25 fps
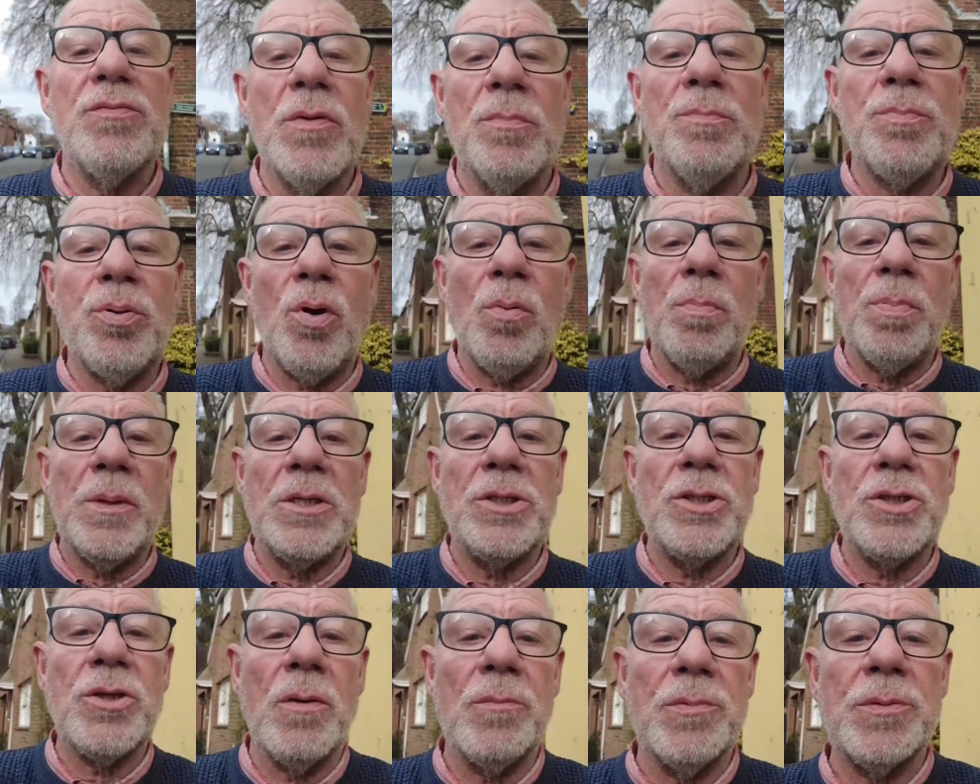were probably
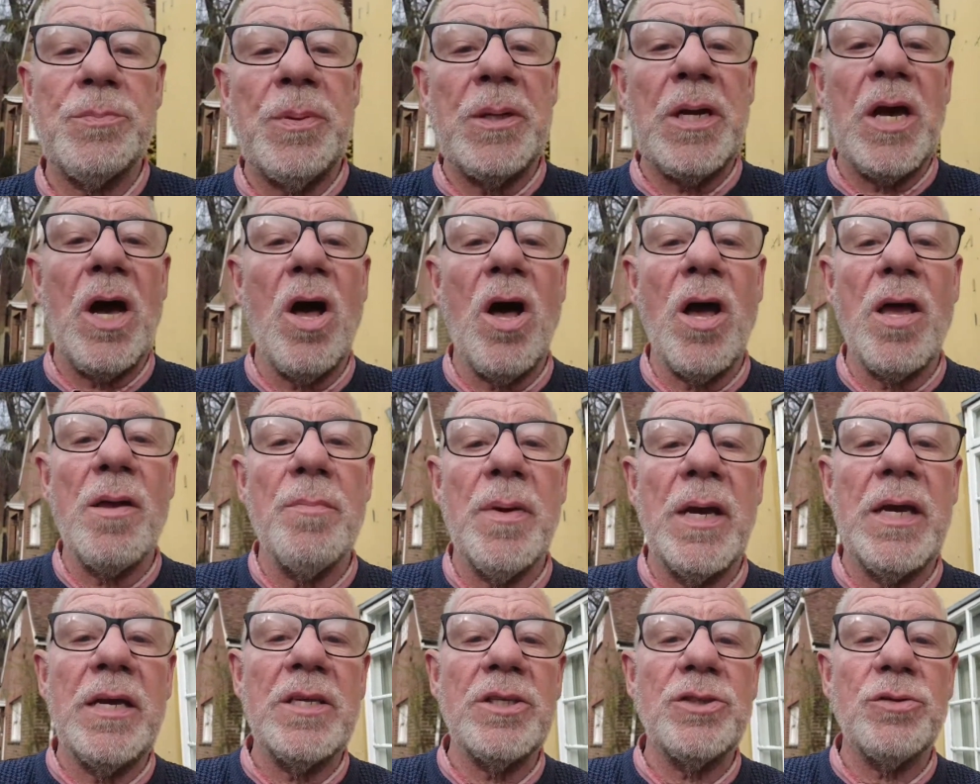shops behind
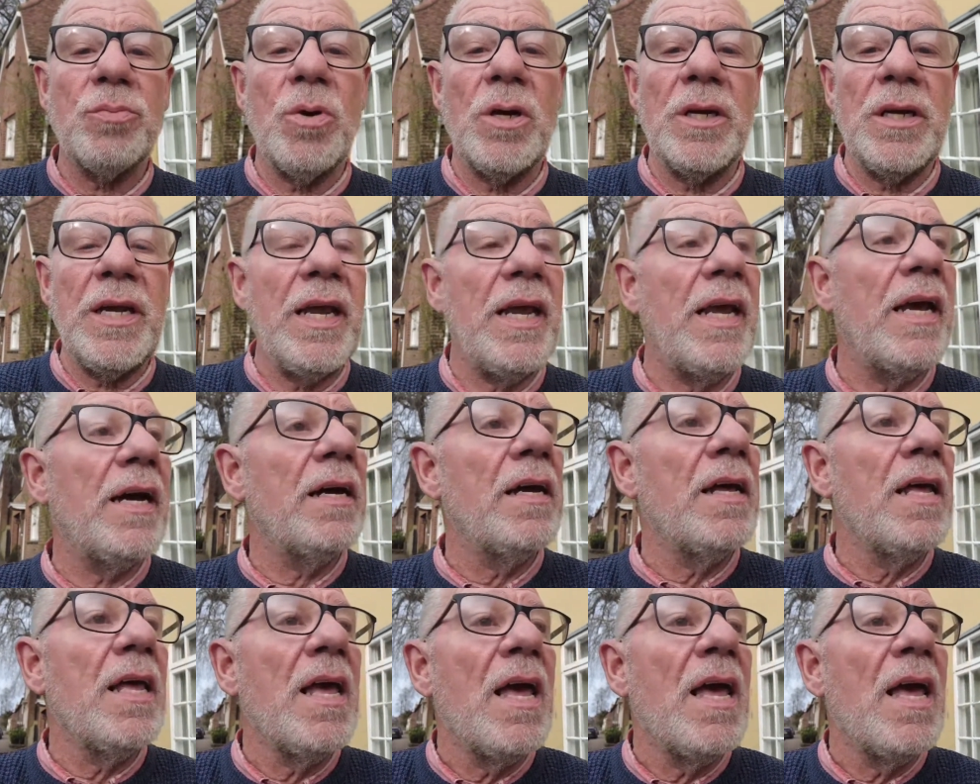me. This one here,